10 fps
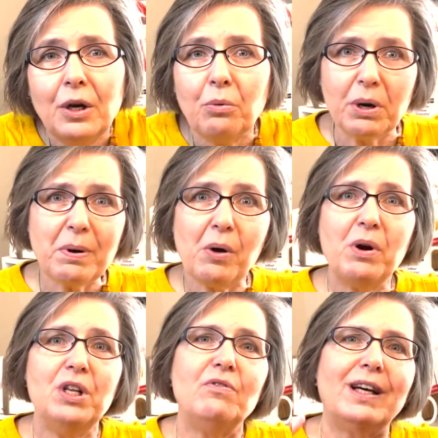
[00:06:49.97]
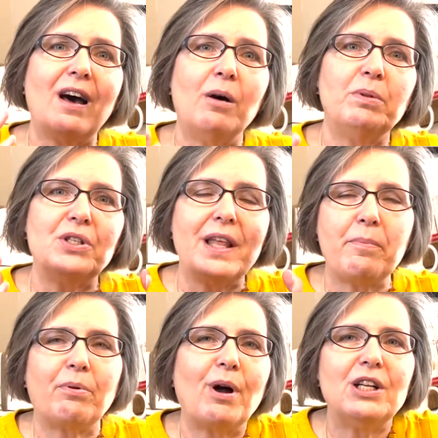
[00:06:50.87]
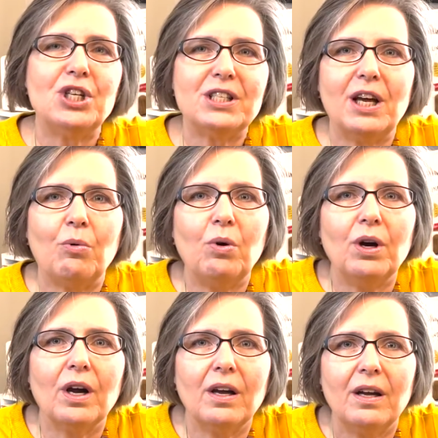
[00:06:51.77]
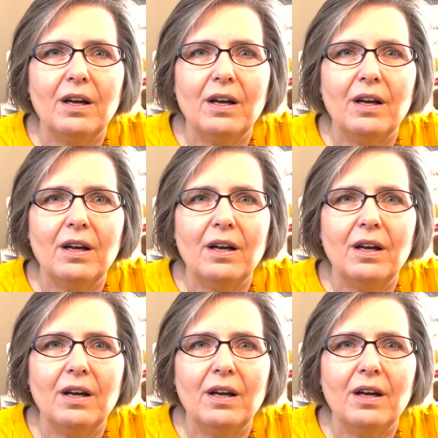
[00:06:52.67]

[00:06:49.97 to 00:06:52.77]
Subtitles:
What about when you've accomplished that project at work?